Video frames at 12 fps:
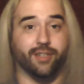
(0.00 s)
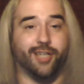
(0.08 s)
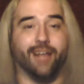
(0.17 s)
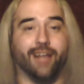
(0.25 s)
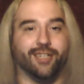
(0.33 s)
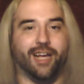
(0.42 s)

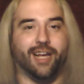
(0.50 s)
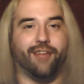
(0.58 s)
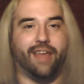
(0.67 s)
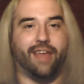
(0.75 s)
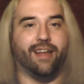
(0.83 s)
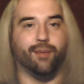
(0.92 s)
check out
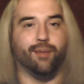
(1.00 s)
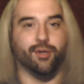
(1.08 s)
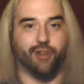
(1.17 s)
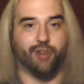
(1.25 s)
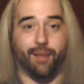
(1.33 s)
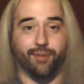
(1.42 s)
that elbow
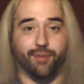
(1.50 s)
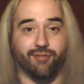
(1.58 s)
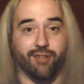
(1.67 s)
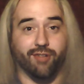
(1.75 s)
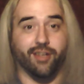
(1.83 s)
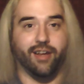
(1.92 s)
drop. It was a
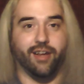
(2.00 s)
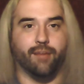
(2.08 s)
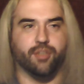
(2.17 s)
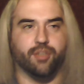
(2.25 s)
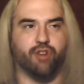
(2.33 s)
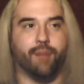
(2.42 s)
really good
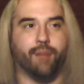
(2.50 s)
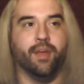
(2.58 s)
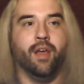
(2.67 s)
elbow drop.